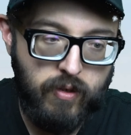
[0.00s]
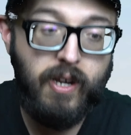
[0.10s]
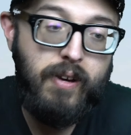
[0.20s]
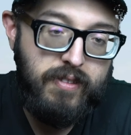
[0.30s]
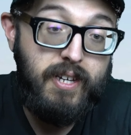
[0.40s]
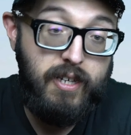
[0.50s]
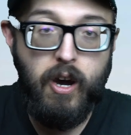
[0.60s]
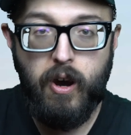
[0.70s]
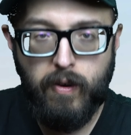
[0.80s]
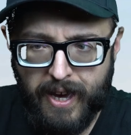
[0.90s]
And I was like,
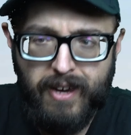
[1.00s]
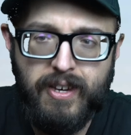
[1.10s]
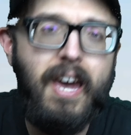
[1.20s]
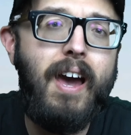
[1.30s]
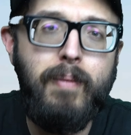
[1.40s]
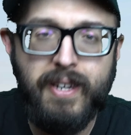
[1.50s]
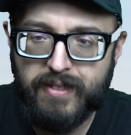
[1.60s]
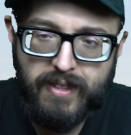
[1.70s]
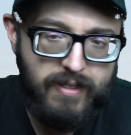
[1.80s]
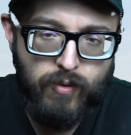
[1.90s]
yo, hell yeah,
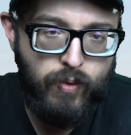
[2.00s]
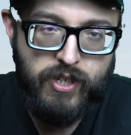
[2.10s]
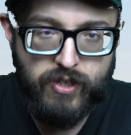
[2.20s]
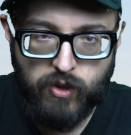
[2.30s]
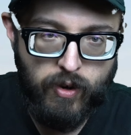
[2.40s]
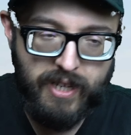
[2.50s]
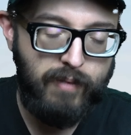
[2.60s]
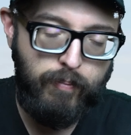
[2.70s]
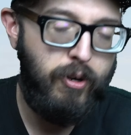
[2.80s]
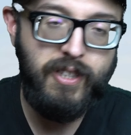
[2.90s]
because the ridge is
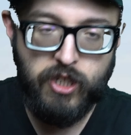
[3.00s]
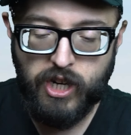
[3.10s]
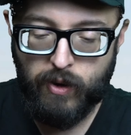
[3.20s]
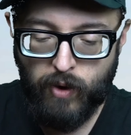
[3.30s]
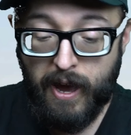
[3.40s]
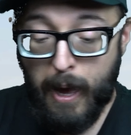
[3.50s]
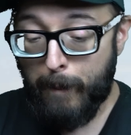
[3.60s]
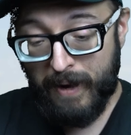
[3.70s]
already pretty legit, right?